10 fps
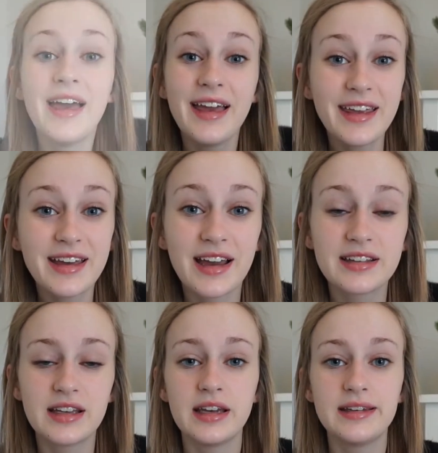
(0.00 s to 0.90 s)
Hey
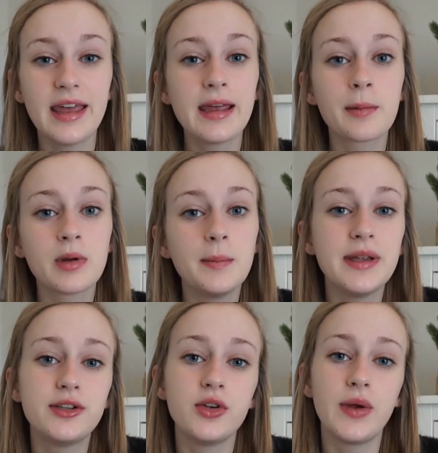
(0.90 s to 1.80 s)
guys, so today I'm going to
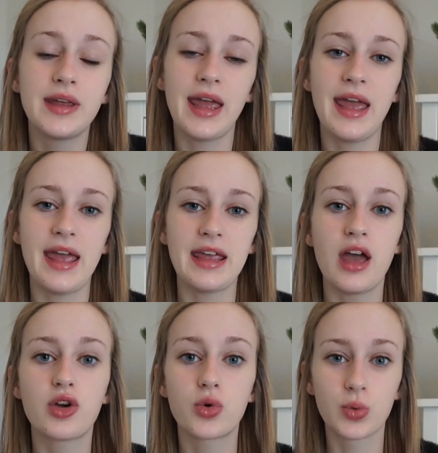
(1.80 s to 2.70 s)
be doing
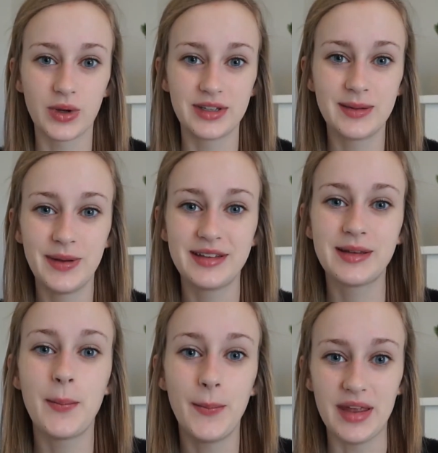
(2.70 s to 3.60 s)
a Christmas
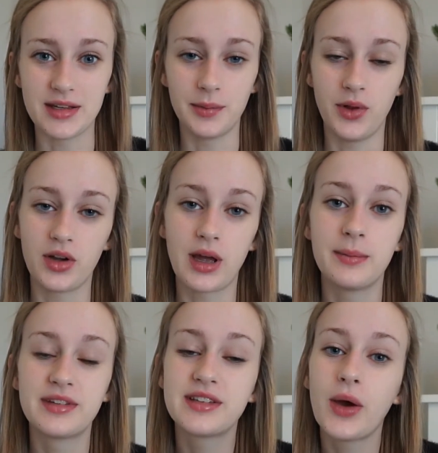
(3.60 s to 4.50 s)
makeup look.
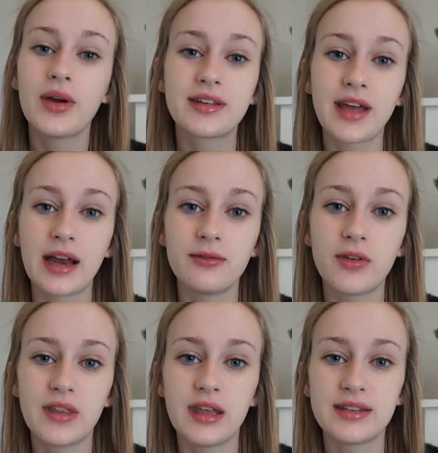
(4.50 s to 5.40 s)
I'm so excited
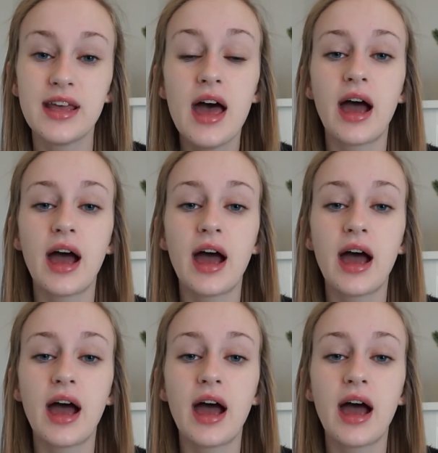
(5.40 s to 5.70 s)
for this.